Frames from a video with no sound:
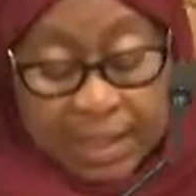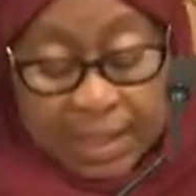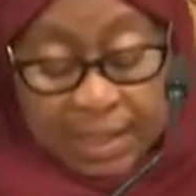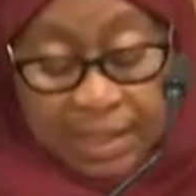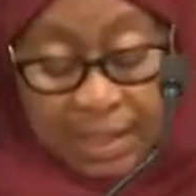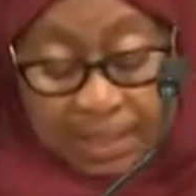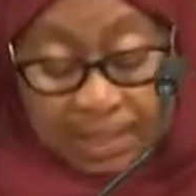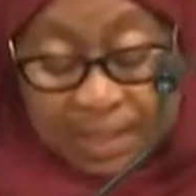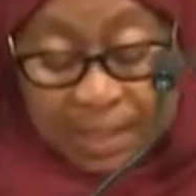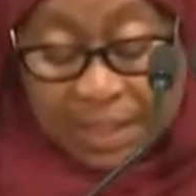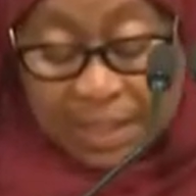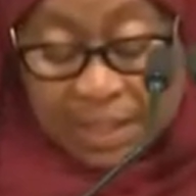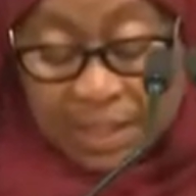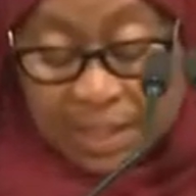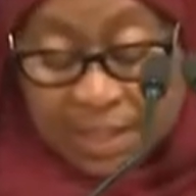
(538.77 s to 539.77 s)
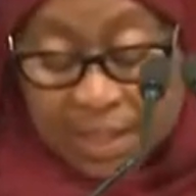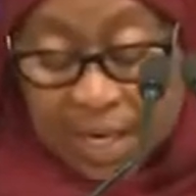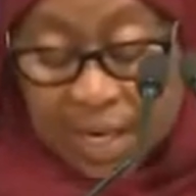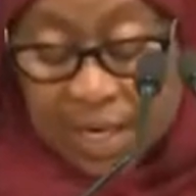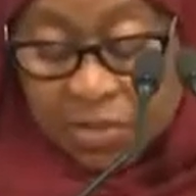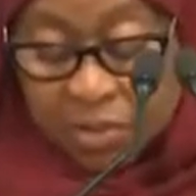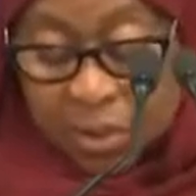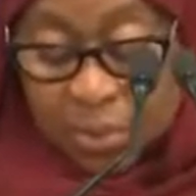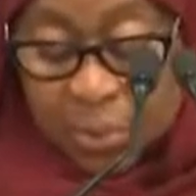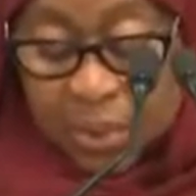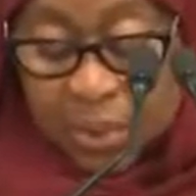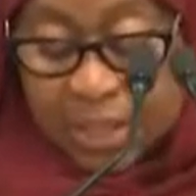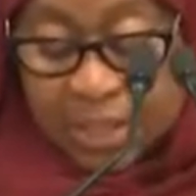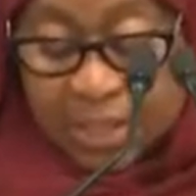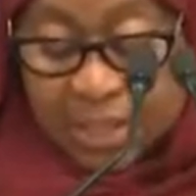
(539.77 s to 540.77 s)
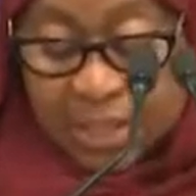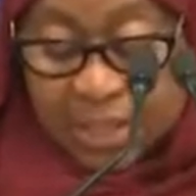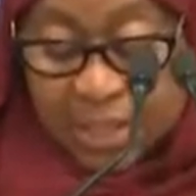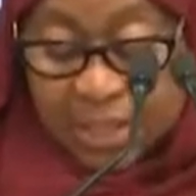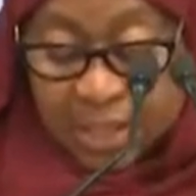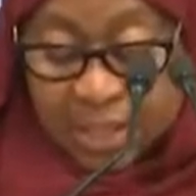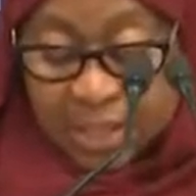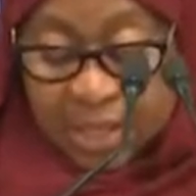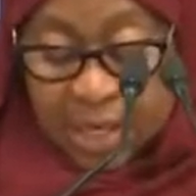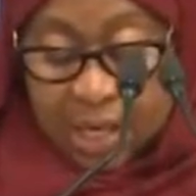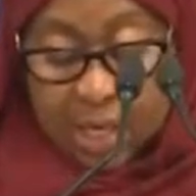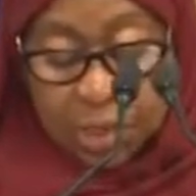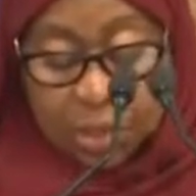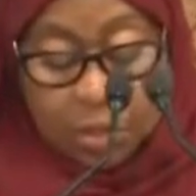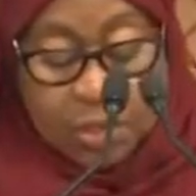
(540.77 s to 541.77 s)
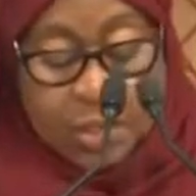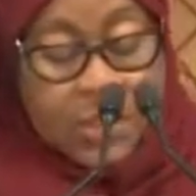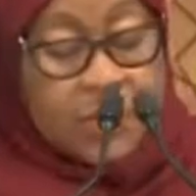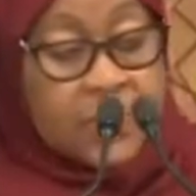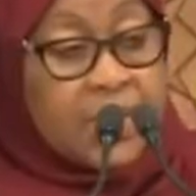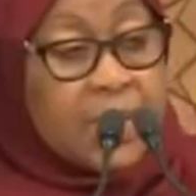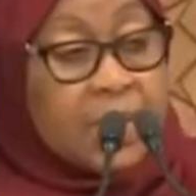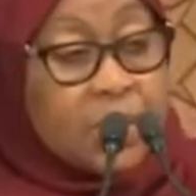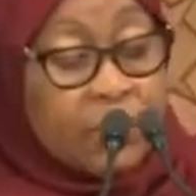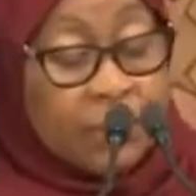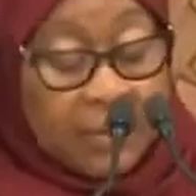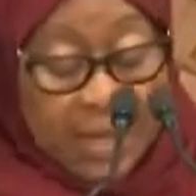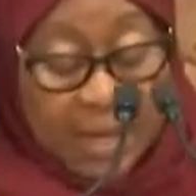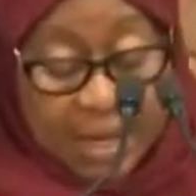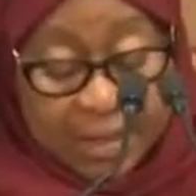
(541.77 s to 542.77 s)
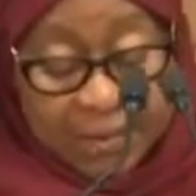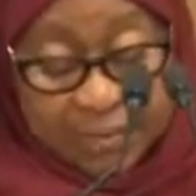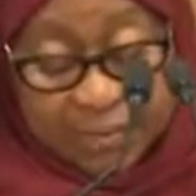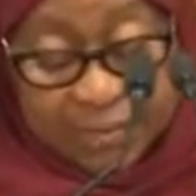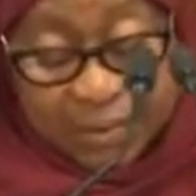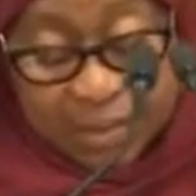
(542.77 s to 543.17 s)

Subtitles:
stability, and tranquility in all spheres of life,